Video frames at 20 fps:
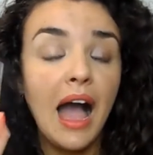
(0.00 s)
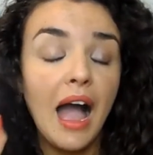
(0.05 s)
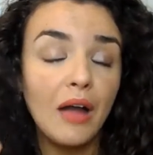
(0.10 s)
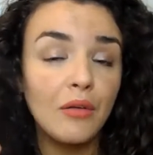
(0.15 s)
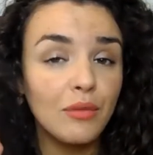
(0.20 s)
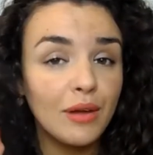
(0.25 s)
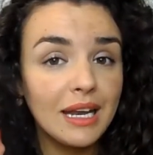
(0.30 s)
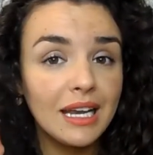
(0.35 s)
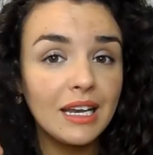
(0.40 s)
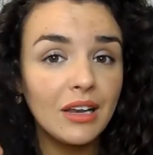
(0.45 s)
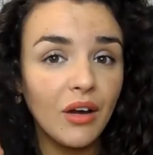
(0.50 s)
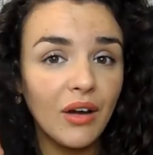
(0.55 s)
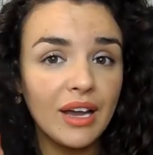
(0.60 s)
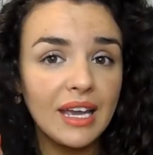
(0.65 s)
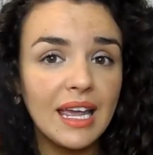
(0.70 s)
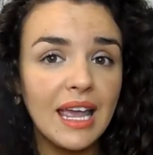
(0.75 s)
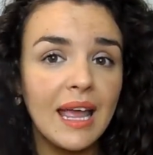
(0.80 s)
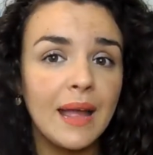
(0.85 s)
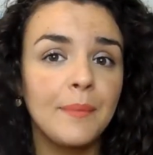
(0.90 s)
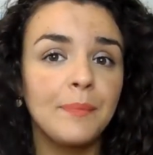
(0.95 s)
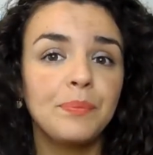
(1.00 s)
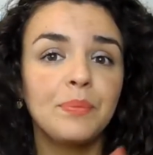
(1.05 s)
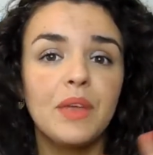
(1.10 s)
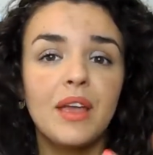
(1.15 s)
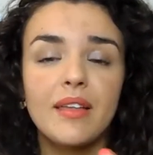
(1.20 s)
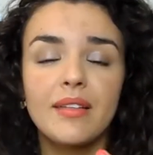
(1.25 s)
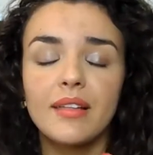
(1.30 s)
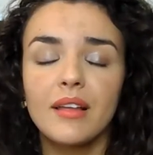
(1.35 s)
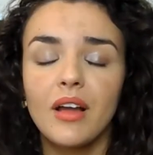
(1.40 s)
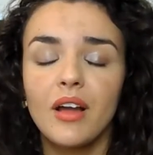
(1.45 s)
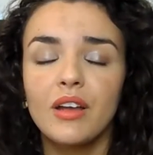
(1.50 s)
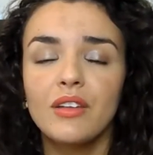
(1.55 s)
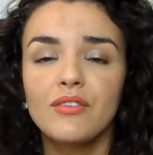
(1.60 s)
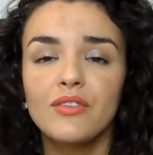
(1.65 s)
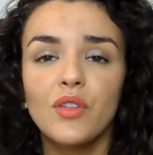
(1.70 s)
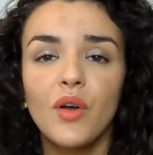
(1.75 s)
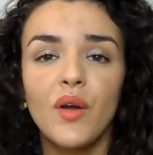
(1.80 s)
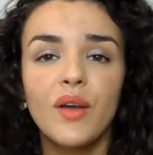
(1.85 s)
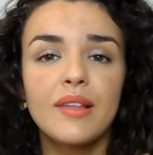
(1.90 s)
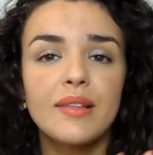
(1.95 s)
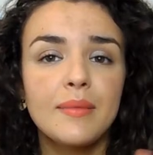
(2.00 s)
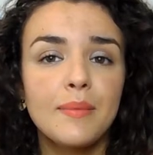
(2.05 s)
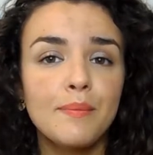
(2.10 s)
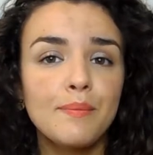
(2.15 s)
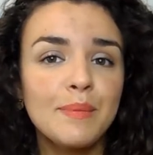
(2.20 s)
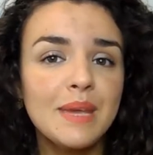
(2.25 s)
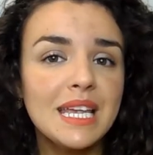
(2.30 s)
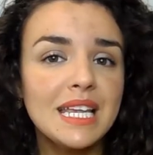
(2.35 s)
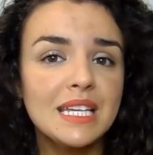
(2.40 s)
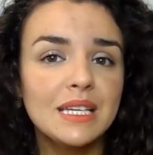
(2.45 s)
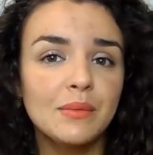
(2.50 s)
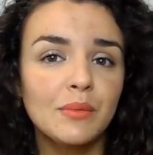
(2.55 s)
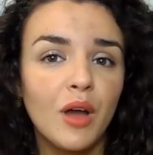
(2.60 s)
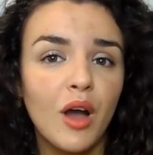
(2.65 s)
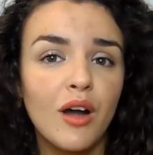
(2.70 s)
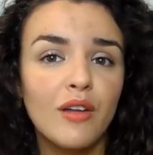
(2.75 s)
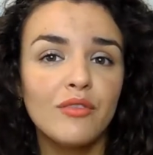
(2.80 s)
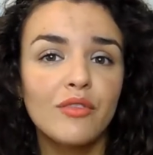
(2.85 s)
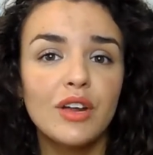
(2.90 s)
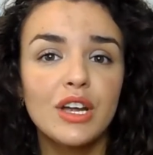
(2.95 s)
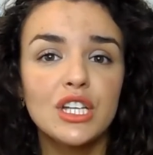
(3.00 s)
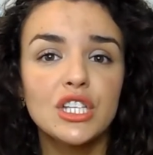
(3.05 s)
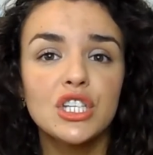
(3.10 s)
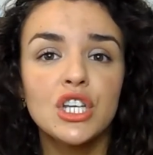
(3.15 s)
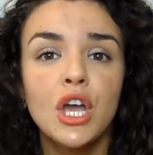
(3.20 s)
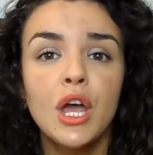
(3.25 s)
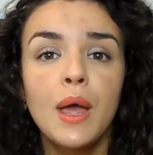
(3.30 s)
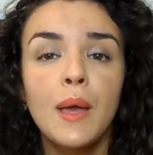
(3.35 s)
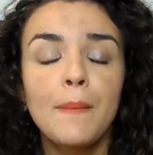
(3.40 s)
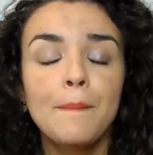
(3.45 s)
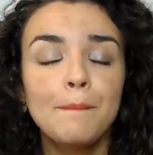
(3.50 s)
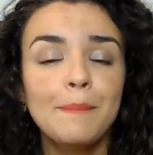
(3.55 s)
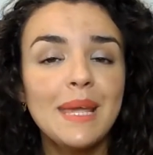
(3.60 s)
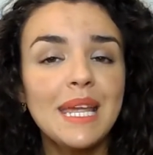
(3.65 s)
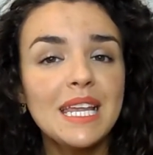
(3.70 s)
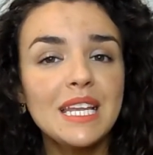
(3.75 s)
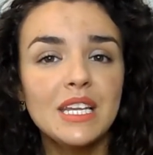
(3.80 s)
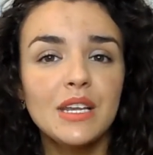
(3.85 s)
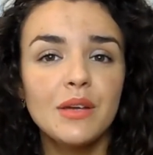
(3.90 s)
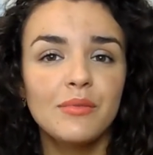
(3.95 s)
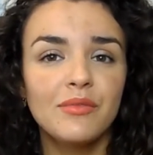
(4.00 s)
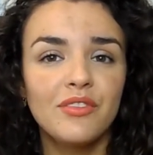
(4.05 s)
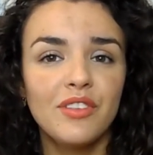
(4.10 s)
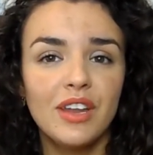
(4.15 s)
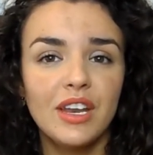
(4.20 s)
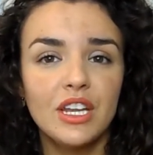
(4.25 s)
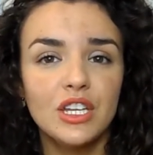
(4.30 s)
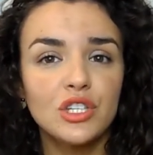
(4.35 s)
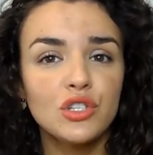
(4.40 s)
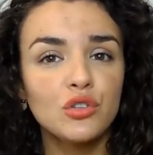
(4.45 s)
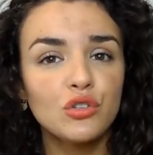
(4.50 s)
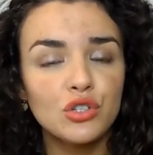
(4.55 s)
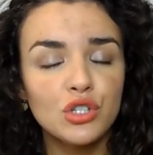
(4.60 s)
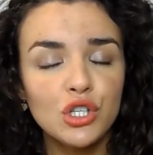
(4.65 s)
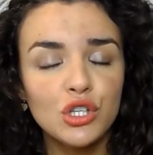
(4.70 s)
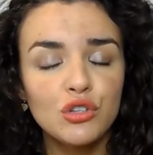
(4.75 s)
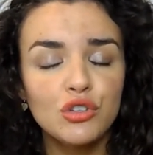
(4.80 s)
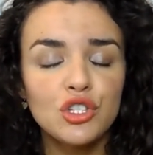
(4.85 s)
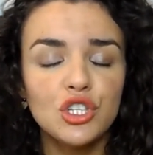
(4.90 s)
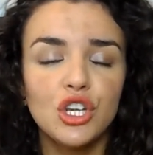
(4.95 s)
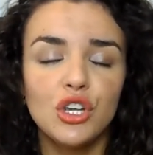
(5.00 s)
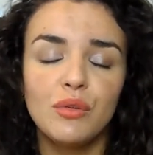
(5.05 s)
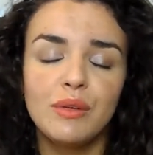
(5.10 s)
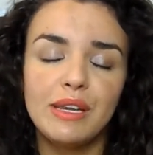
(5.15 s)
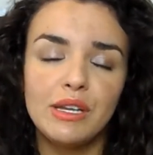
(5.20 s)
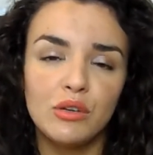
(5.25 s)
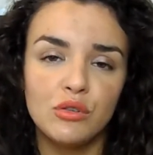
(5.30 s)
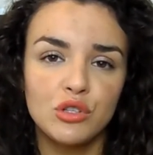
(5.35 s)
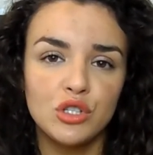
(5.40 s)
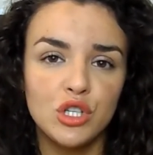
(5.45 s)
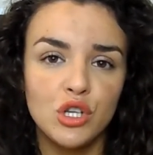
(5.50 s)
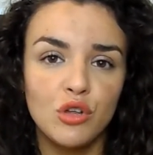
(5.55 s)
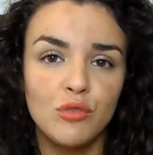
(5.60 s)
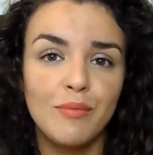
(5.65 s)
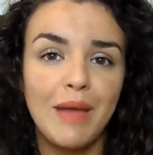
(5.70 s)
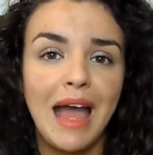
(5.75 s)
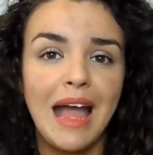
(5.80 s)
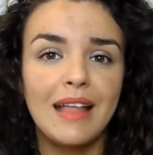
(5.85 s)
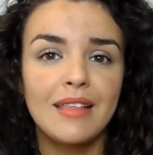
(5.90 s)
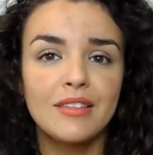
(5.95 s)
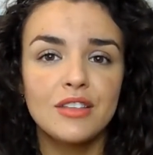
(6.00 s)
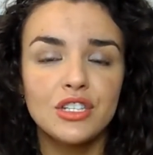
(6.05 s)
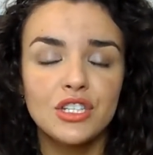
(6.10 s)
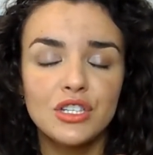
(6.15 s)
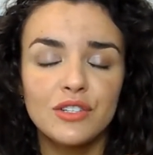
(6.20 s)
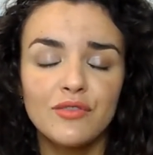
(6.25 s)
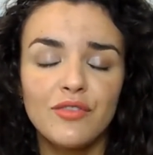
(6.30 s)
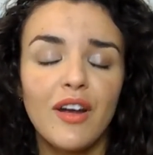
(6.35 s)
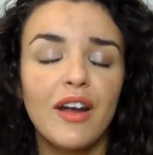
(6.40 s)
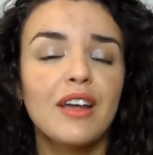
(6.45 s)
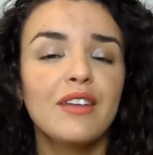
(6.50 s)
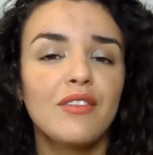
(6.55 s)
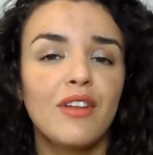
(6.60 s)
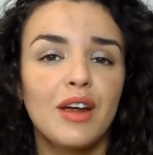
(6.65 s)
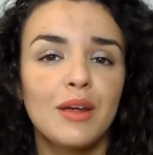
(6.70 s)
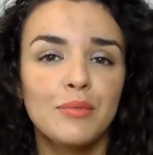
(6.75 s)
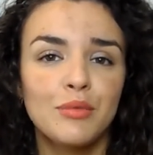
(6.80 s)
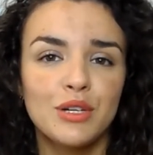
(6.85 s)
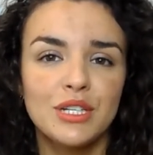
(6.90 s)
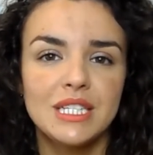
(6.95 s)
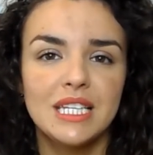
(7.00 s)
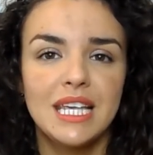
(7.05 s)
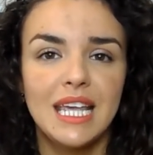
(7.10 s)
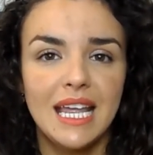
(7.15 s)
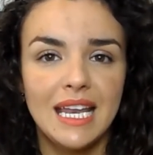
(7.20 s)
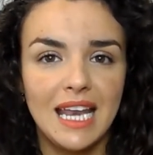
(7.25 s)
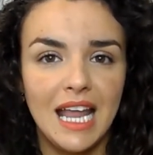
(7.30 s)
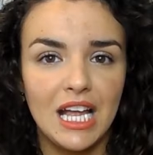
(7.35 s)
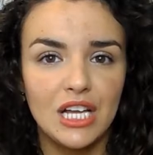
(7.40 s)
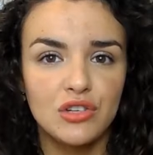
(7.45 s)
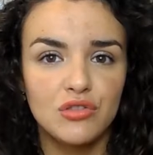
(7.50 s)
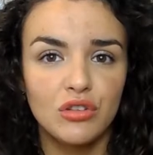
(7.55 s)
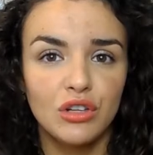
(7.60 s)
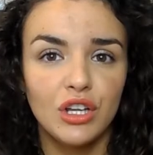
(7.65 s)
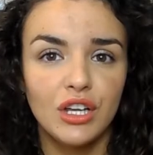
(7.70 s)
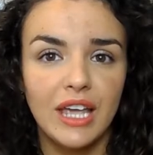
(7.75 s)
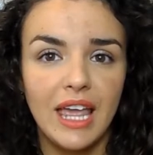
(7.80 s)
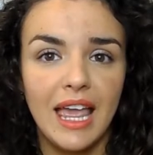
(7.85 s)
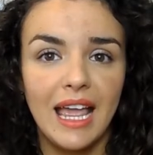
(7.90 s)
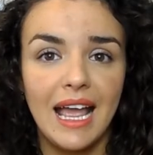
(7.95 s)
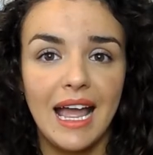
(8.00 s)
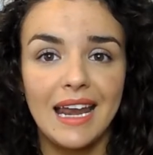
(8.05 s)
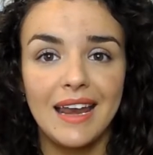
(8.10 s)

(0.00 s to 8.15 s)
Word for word: I really like it. It's a kind of nice medium coverage, medium finish, not too dewy, not too matte, just very, very pretty and natural looking.